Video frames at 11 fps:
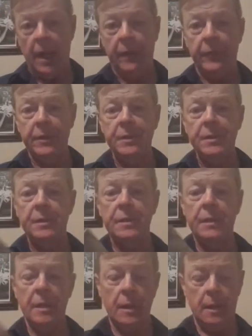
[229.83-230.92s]
And this
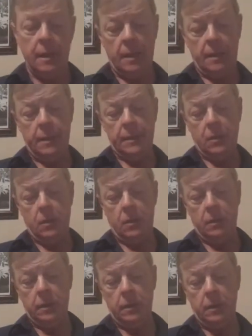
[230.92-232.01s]
is it's
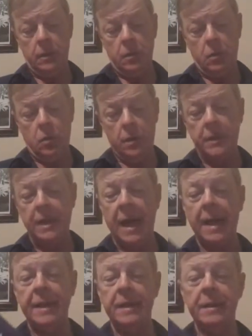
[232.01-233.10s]
called
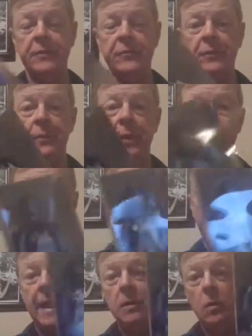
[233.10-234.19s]
Cortana. It's from the
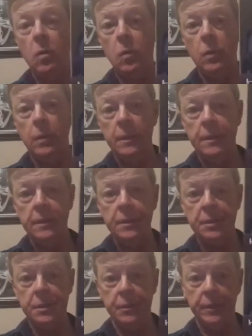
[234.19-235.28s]
Halo
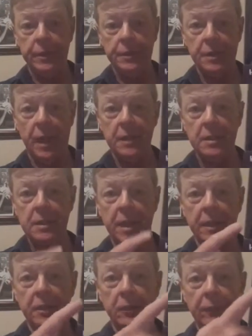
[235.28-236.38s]
series. I just
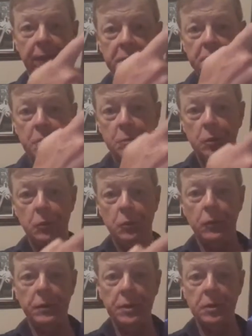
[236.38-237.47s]
like, the fact she's
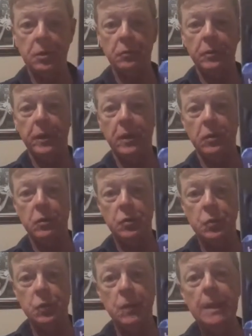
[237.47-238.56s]
blue and just look really
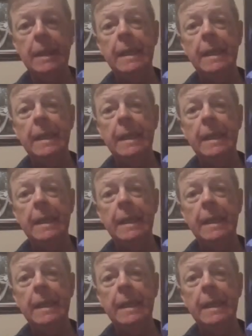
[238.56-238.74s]
unusual.